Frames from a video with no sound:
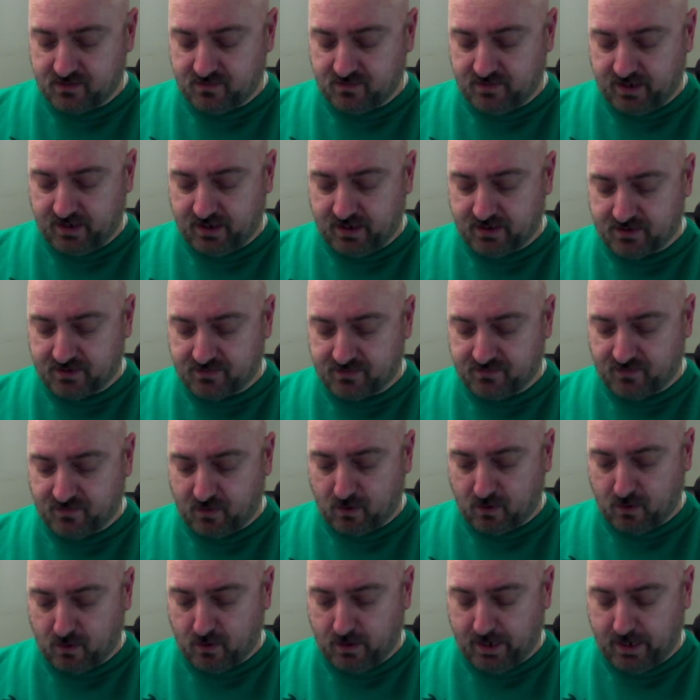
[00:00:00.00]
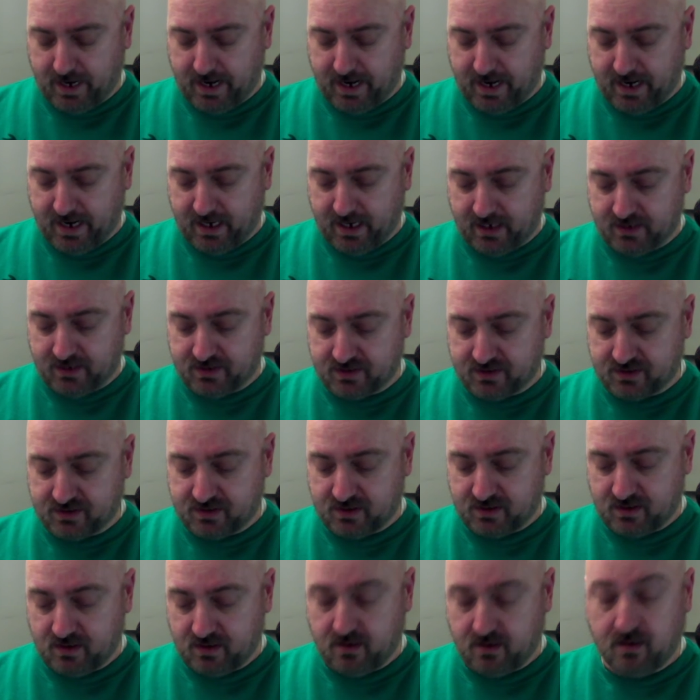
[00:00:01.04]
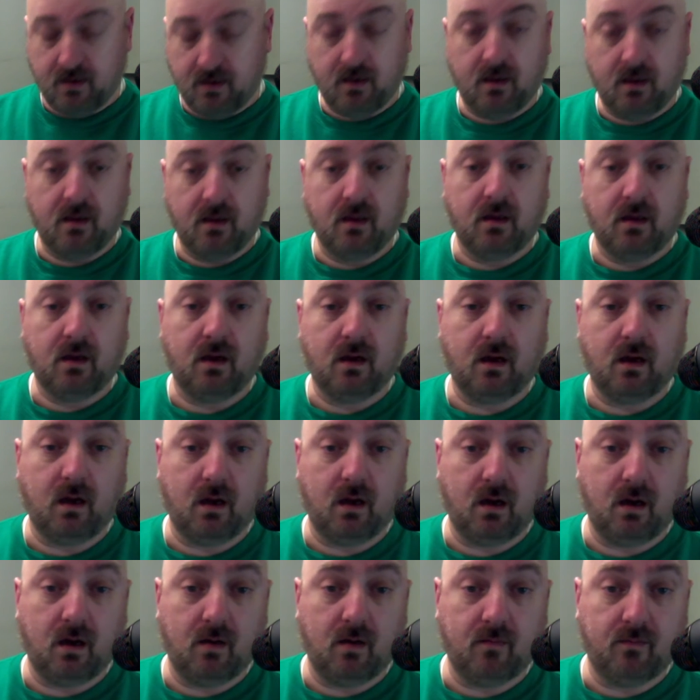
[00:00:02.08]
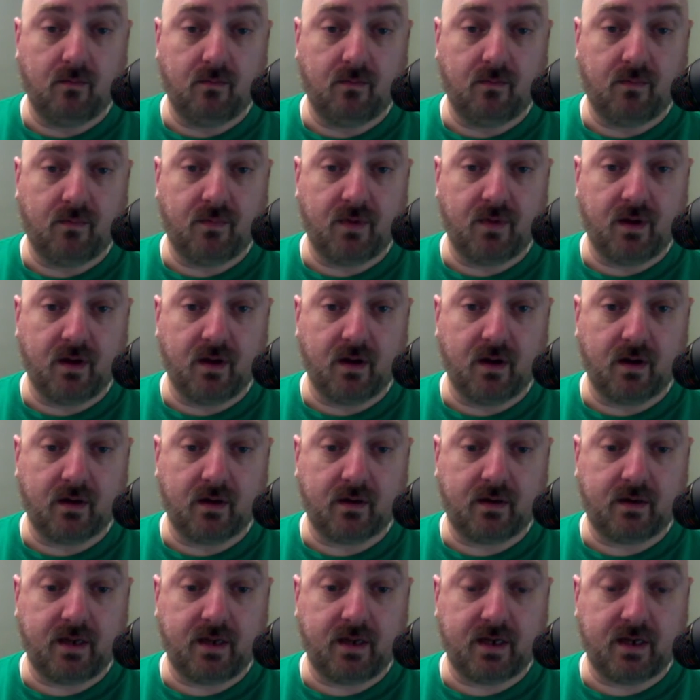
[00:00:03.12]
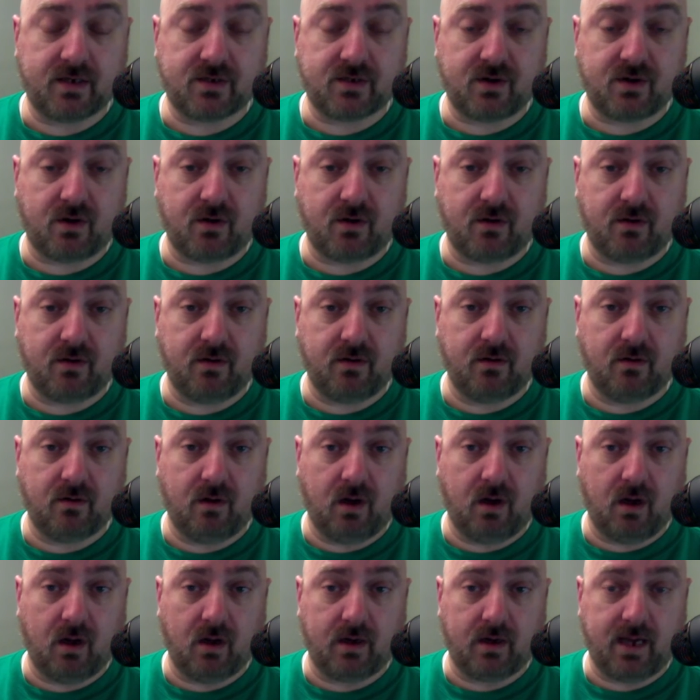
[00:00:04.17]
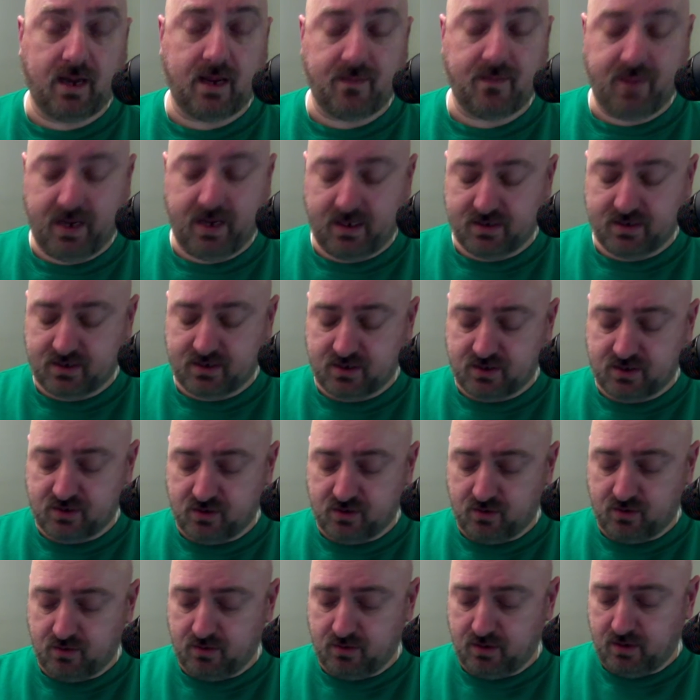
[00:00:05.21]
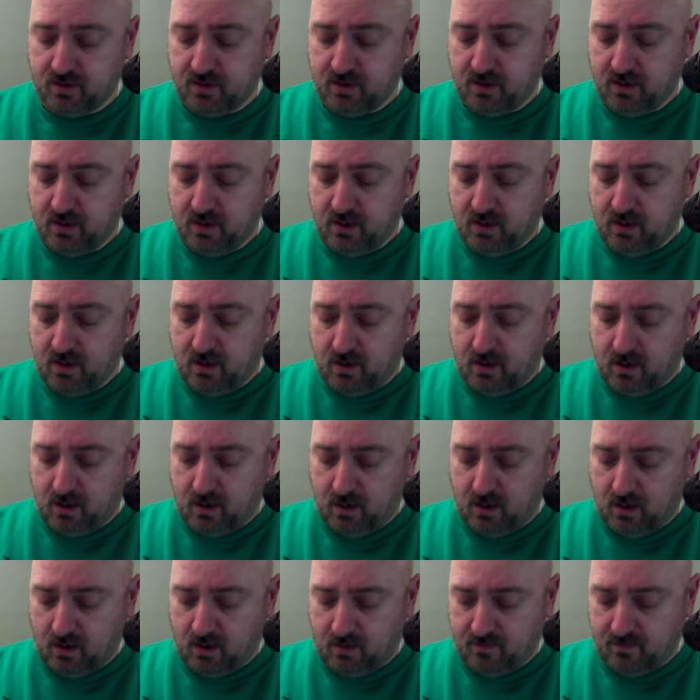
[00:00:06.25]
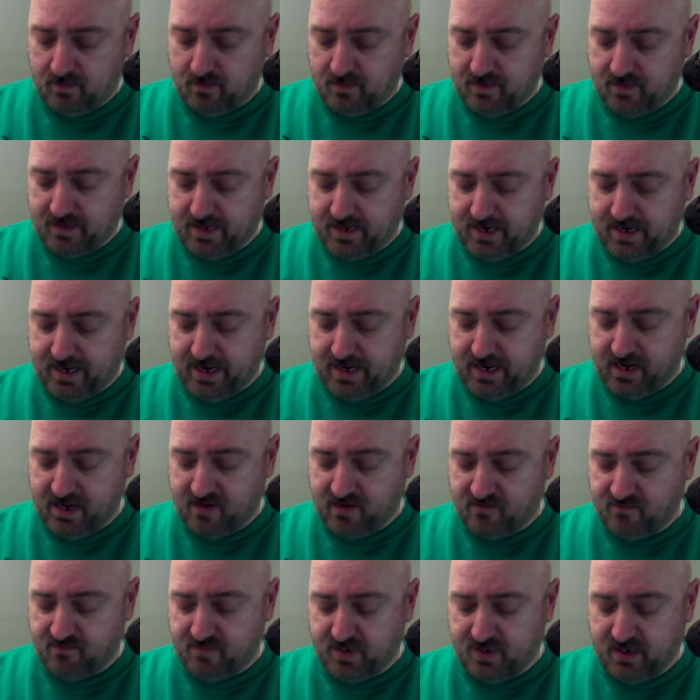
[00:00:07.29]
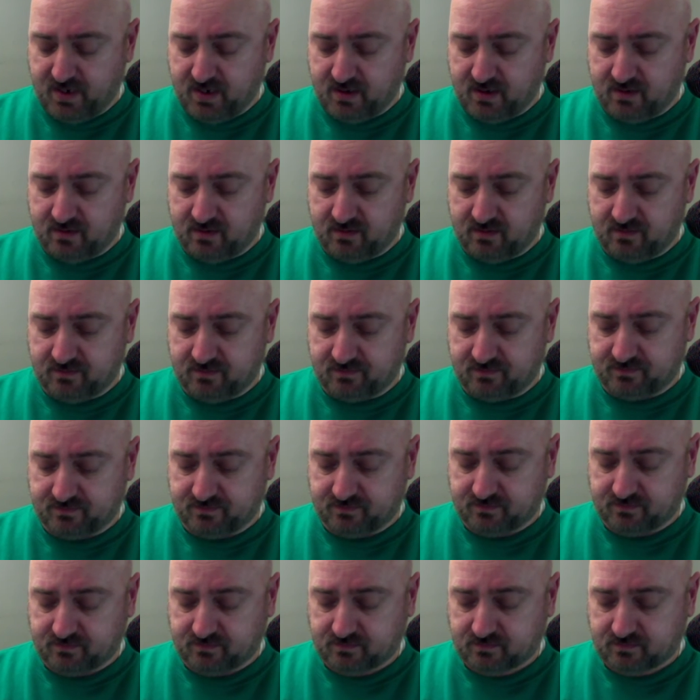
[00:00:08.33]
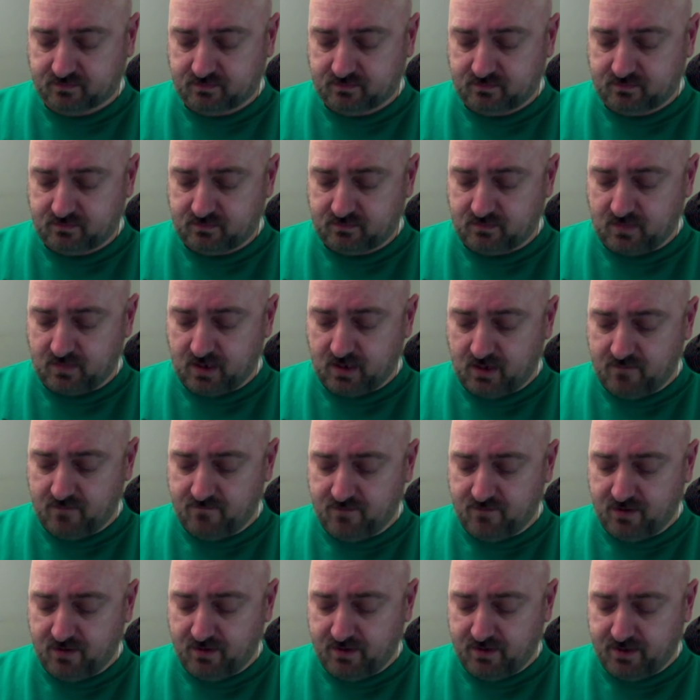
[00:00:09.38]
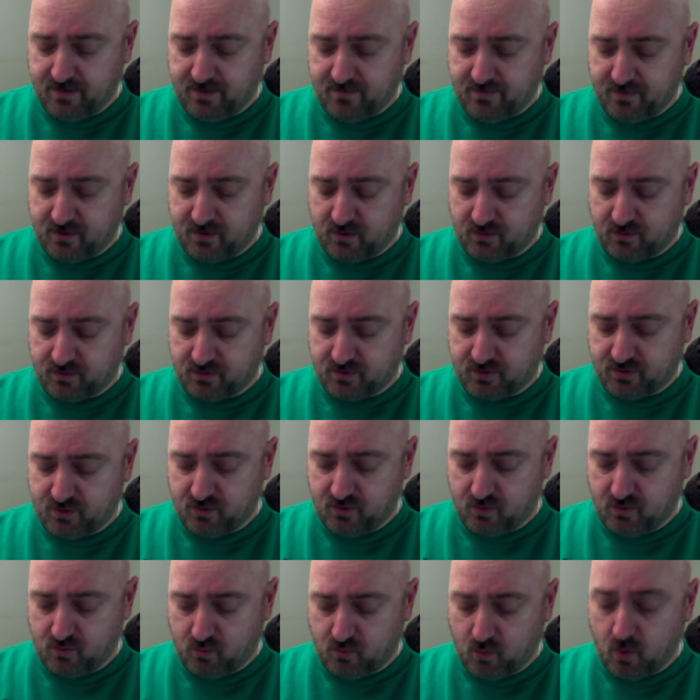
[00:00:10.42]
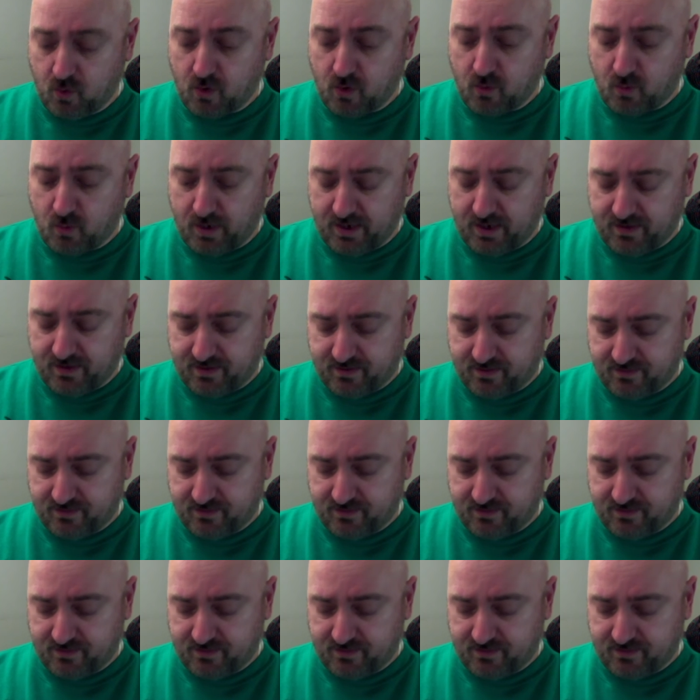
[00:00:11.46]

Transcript: as far as the Kickstarter campaign is concerned. They have been very difficult to work with.